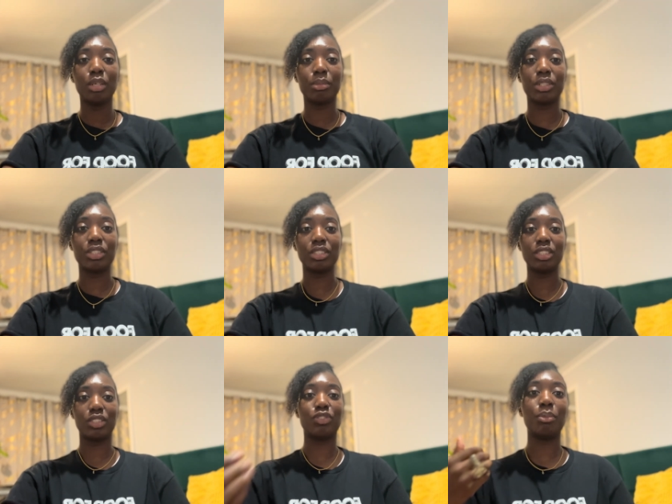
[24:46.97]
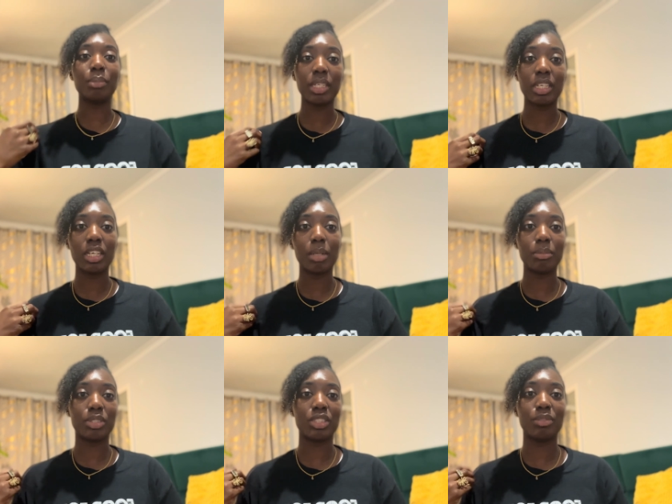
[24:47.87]
because for me,
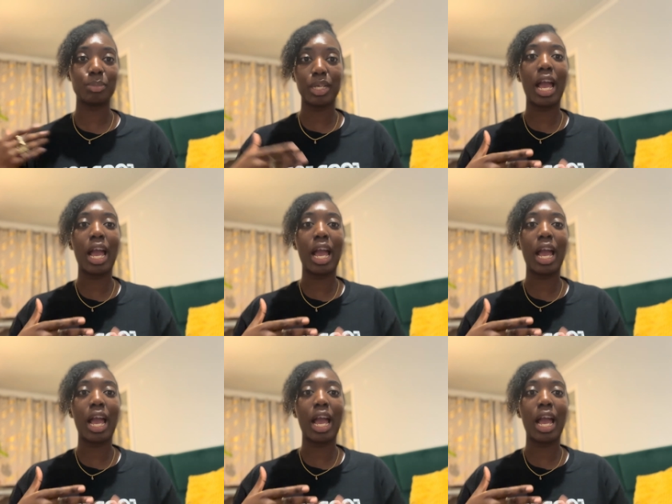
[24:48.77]
I'm just a big